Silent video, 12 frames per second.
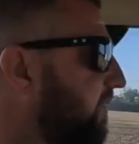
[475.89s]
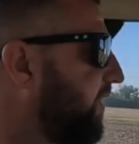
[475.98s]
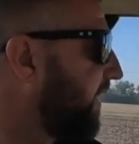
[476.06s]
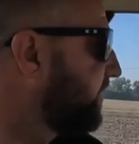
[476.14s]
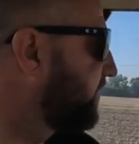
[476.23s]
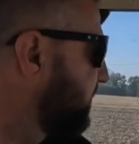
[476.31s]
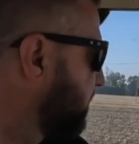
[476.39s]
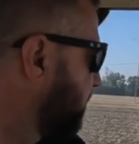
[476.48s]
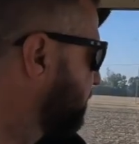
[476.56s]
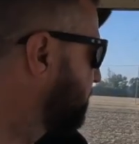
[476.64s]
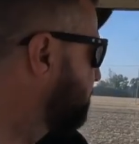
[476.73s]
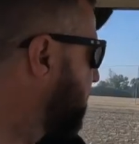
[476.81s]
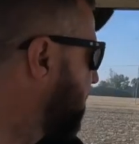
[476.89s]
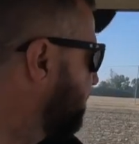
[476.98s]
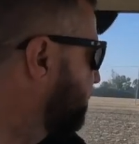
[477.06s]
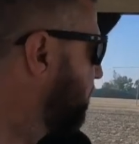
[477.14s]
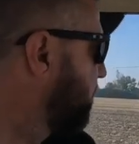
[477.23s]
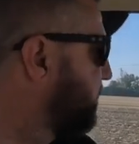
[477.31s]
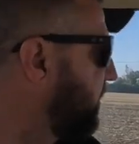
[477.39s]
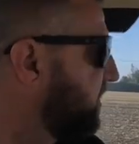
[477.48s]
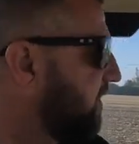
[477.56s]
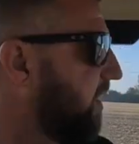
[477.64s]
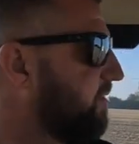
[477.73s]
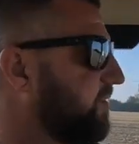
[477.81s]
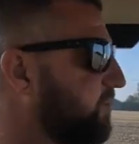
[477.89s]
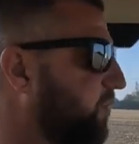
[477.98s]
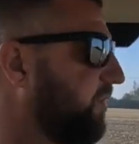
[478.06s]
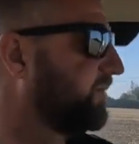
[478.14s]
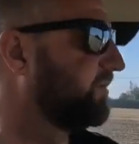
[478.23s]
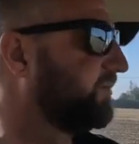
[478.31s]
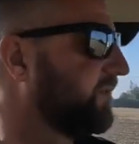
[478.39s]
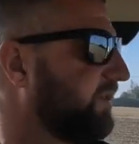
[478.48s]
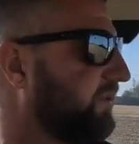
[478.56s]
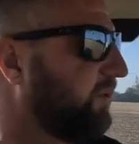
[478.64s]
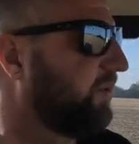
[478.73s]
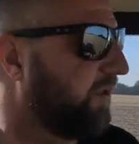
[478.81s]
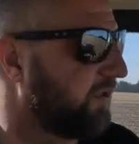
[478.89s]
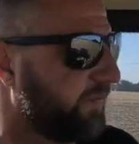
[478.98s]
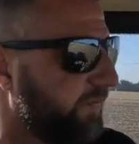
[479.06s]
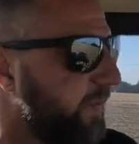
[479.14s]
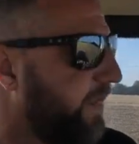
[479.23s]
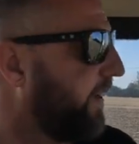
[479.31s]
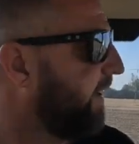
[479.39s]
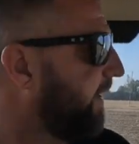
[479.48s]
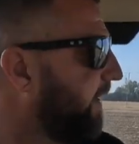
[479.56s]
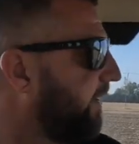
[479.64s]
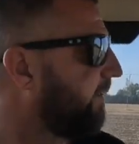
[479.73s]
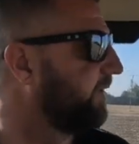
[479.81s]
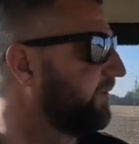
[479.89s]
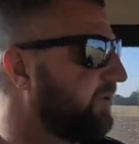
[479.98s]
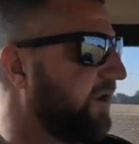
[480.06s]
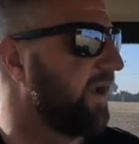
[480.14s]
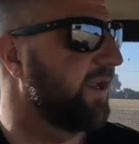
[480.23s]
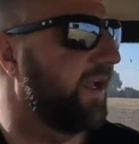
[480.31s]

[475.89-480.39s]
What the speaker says: discs have got some bite to them, there's loads of moisture in the soil. I'm going to try